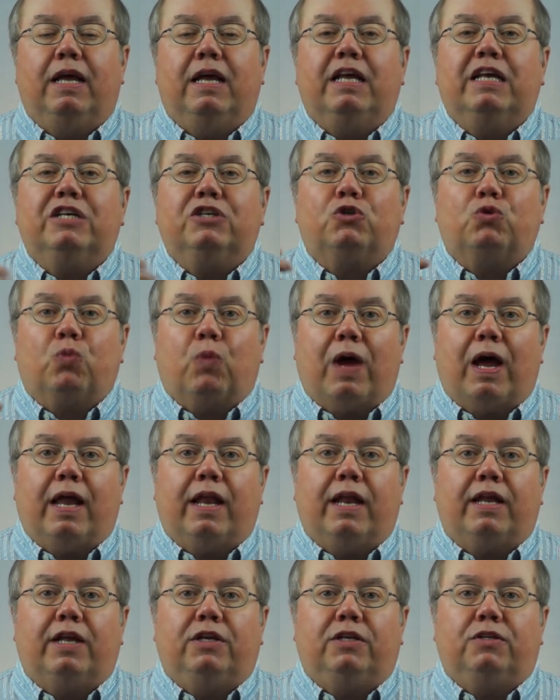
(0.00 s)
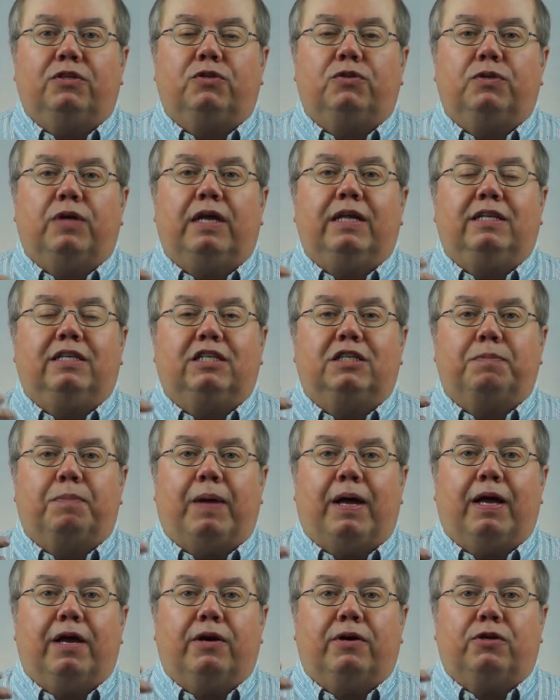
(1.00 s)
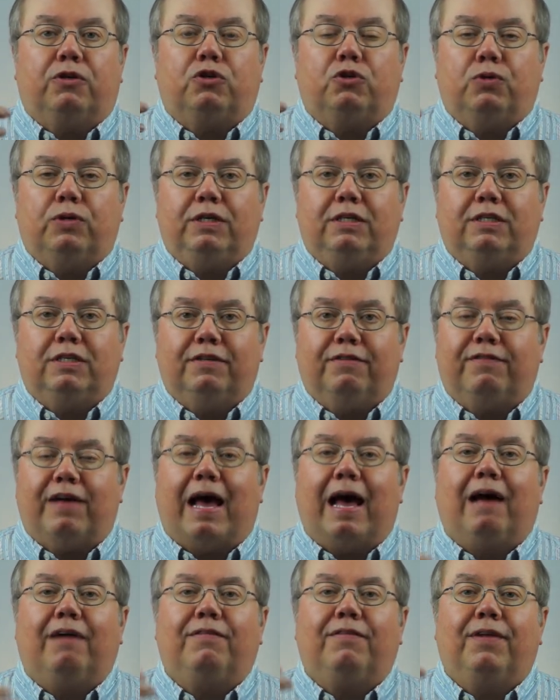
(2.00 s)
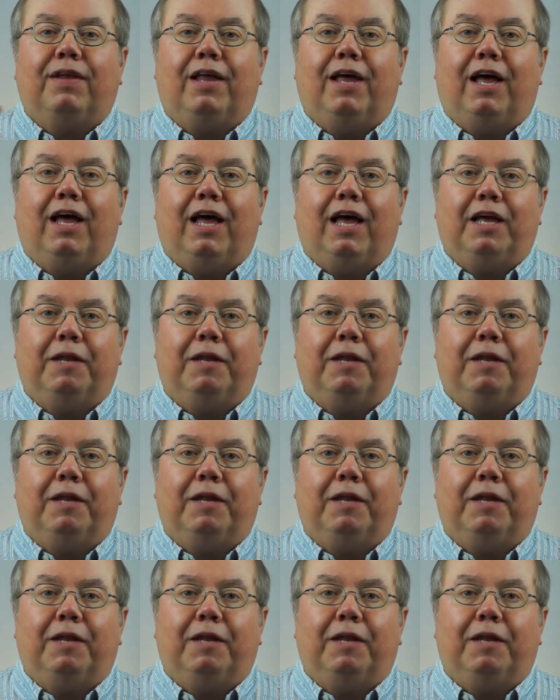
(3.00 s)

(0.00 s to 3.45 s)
His writings inspired Teresa of Avila